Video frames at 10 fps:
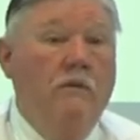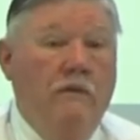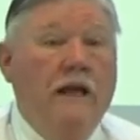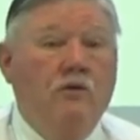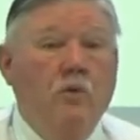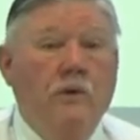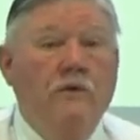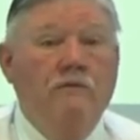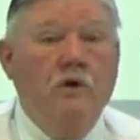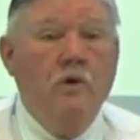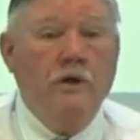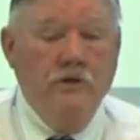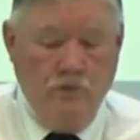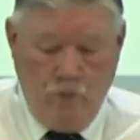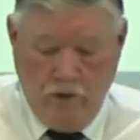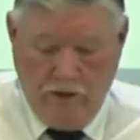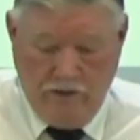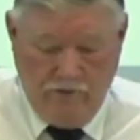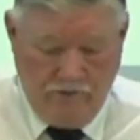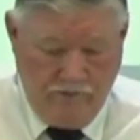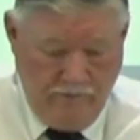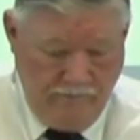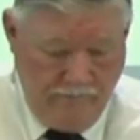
That's where their focus was.